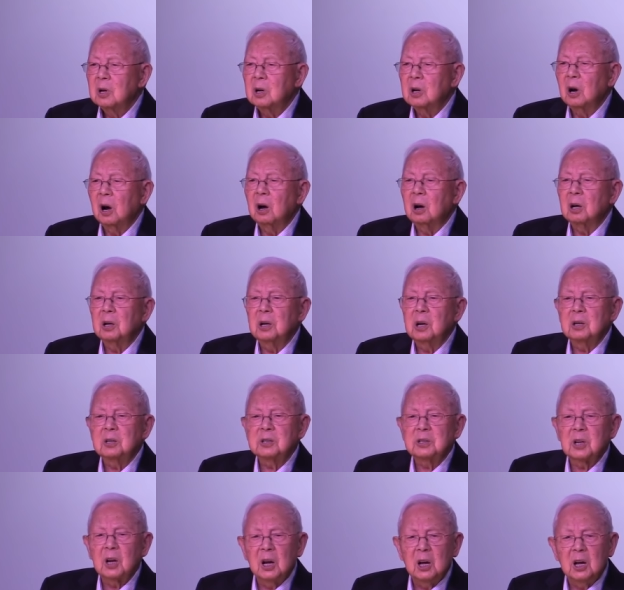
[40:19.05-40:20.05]
God
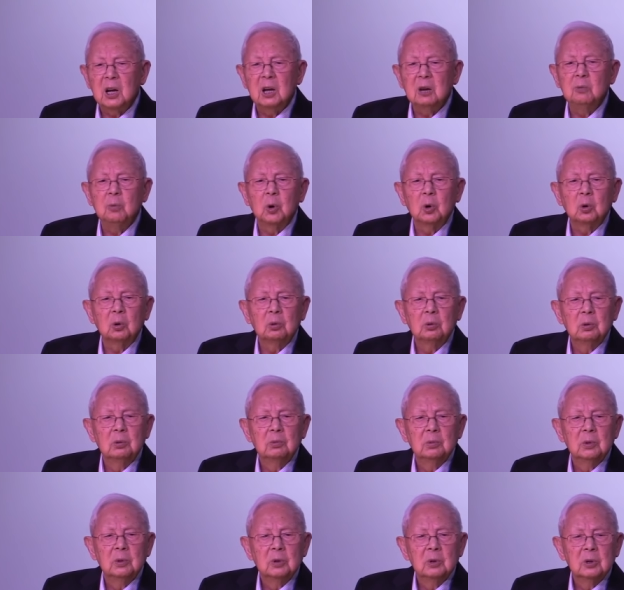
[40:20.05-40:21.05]
is able
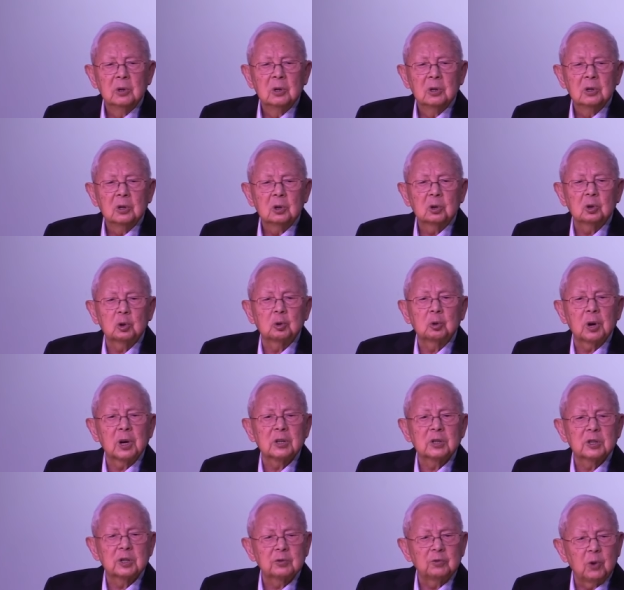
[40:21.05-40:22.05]
to
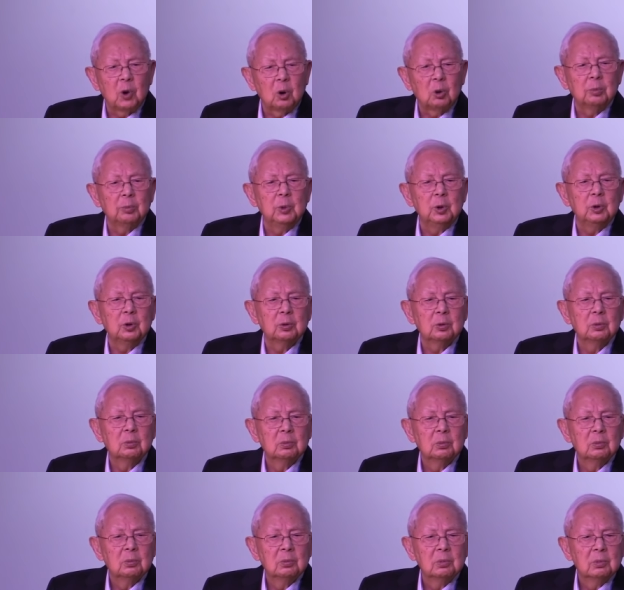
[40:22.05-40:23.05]
transform you.
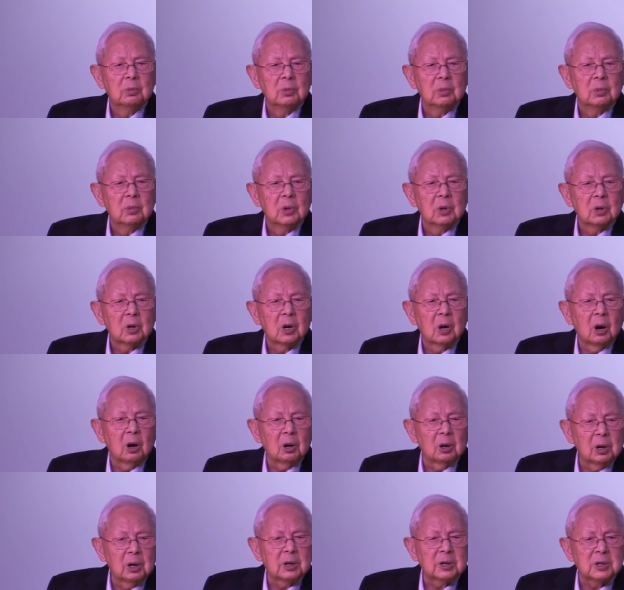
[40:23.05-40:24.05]

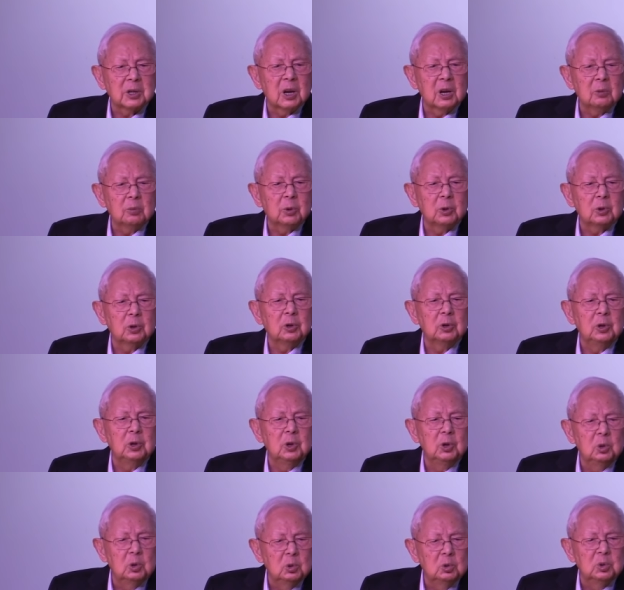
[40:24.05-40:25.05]
God is able to
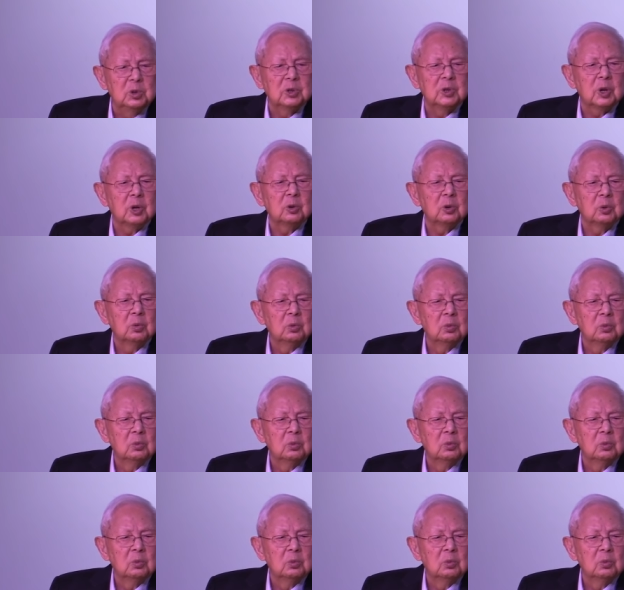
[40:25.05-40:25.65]
use you.